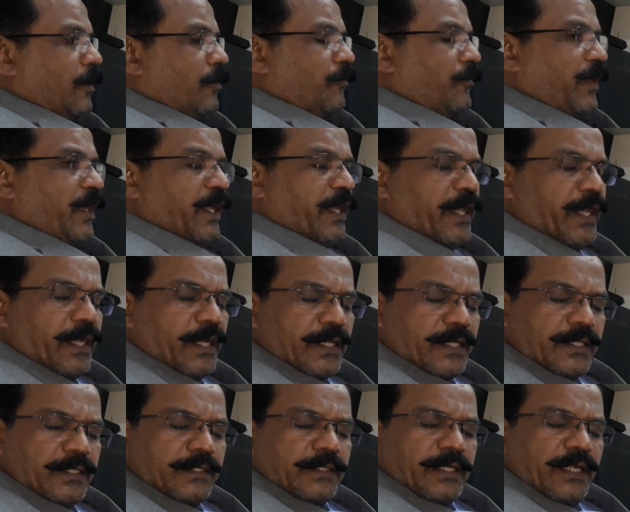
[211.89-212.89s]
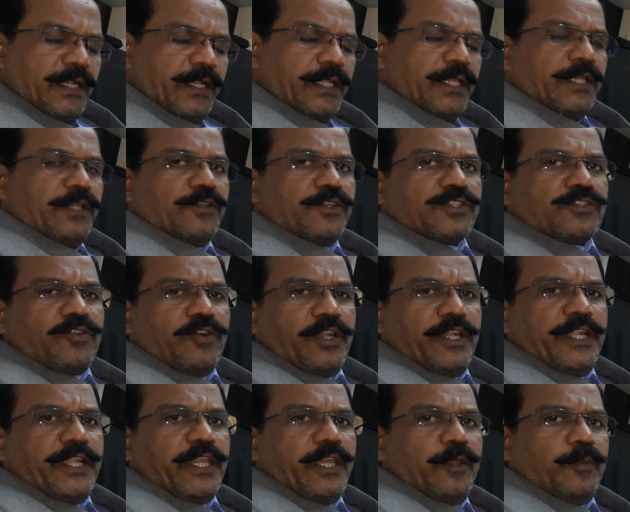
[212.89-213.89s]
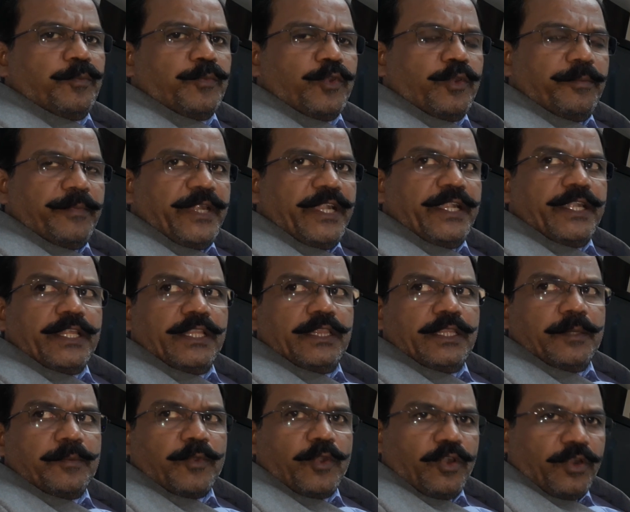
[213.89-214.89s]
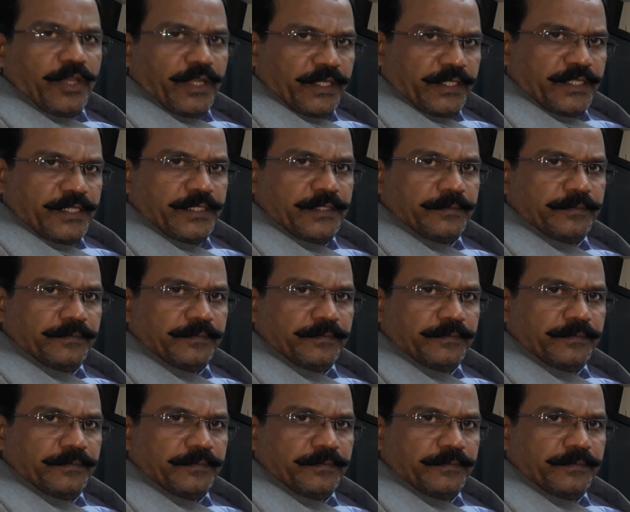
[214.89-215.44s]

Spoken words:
We need a continuous quality improvement in the product.